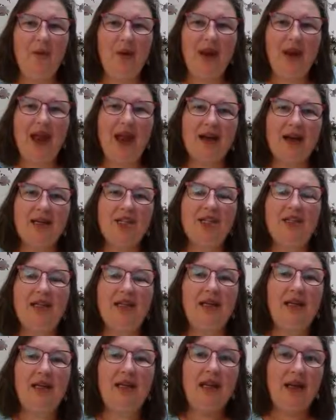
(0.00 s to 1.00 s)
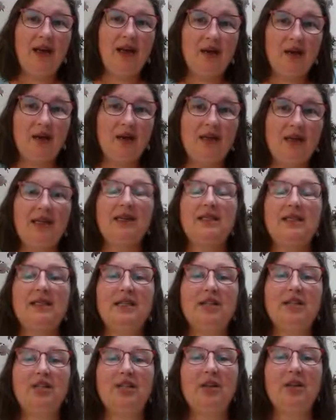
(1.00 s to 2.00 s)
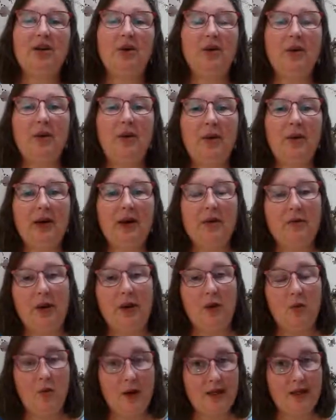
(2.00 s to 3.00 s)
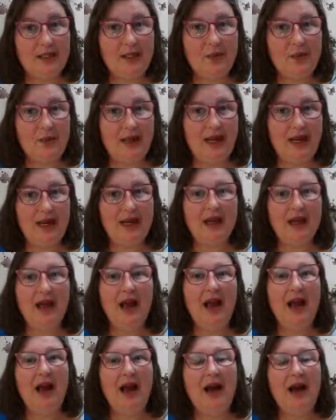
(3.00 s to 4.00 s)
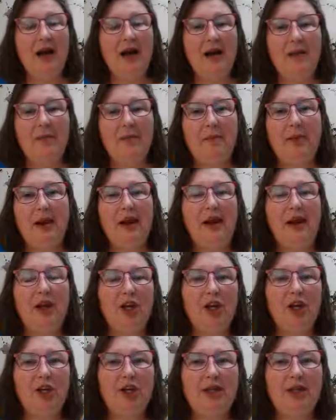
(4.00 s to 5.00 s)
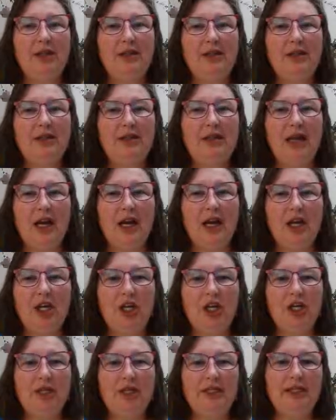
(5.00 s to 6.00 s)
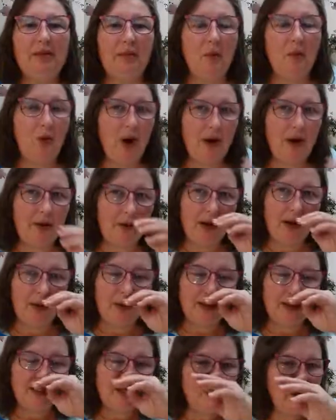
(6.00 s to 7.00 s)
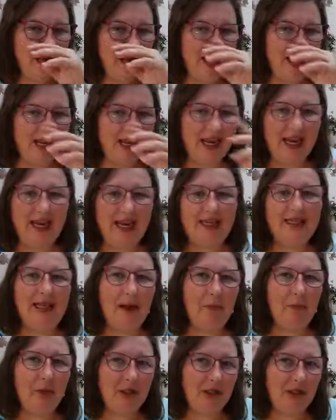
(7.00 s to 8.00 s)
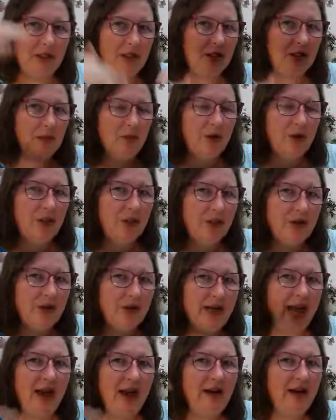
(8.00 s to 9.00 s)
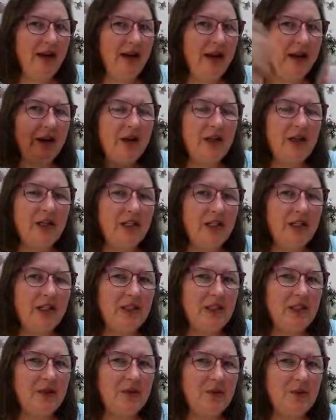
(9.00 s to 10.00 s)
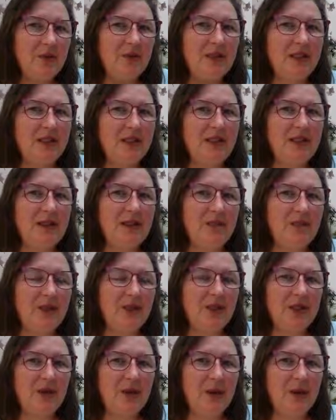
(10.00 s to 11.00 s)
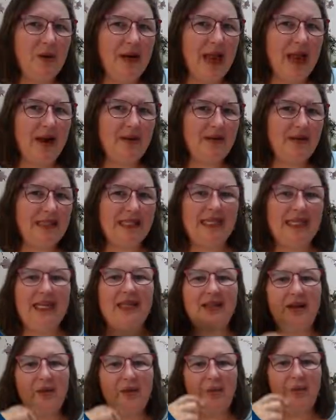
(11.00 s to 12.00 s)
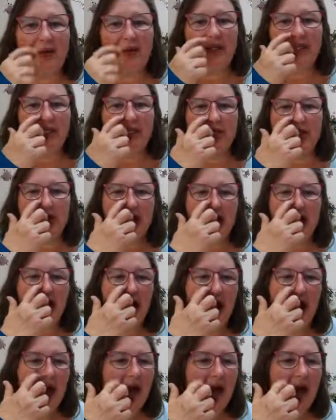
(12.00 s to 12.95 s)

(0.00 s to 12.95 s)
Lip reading: We actually here at the extension only recommend once a week, but a good deep watering once a week. That pushes the moisture down and encourages those root systems to grow down to get their moisture.